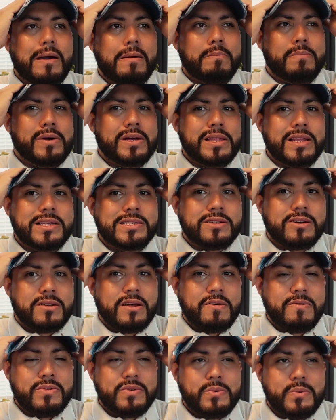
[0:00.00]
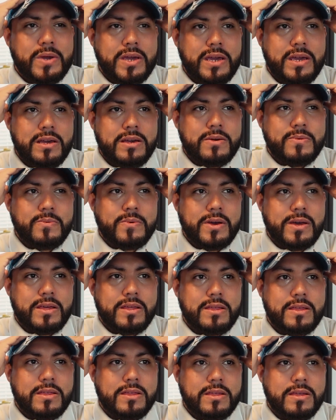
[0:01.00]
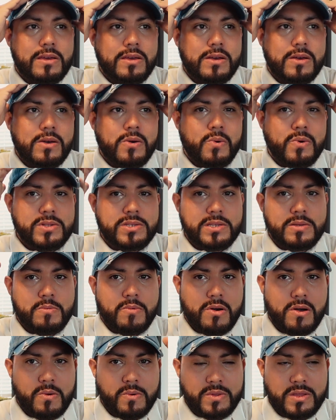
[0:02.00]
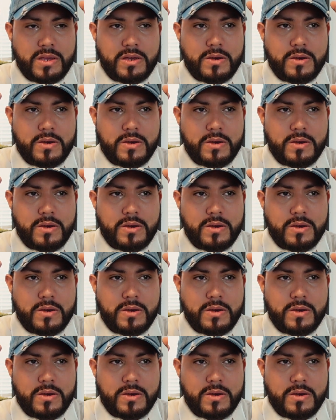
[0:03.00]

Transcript: But let's start off the week with going to the mall really